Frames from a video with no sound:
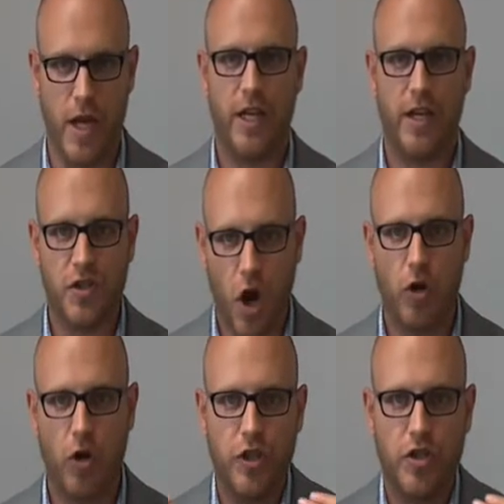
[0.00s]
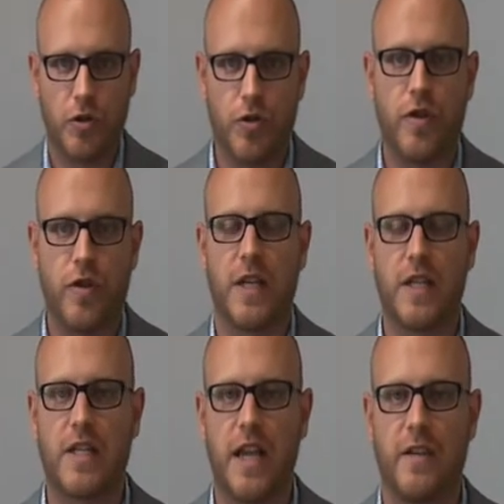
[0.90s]
It is only true to the
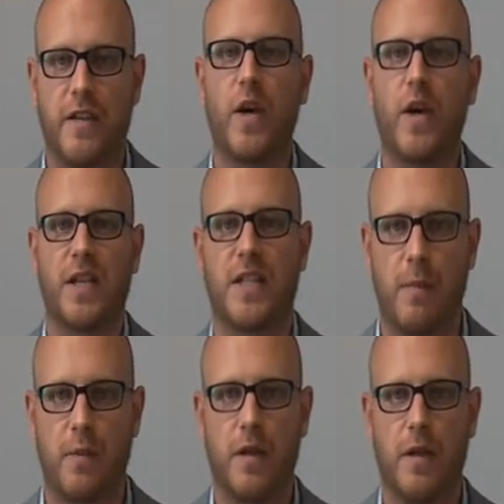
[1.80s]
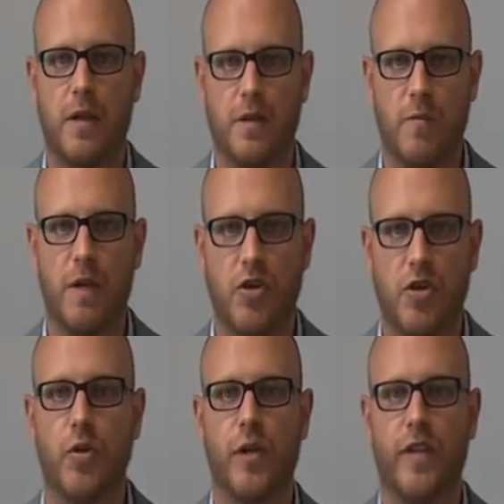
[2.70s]
extent that we accept it to be
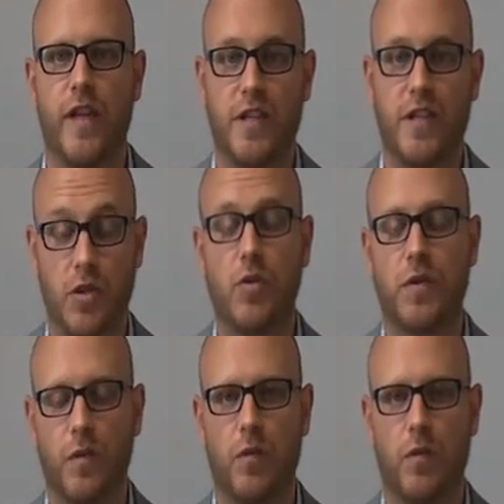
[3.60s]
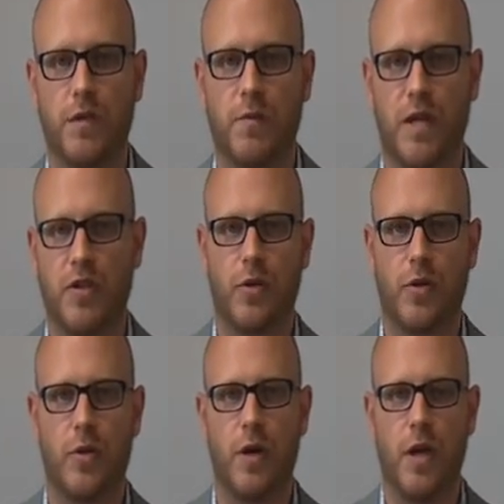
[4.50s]
true and that it is useful to be true.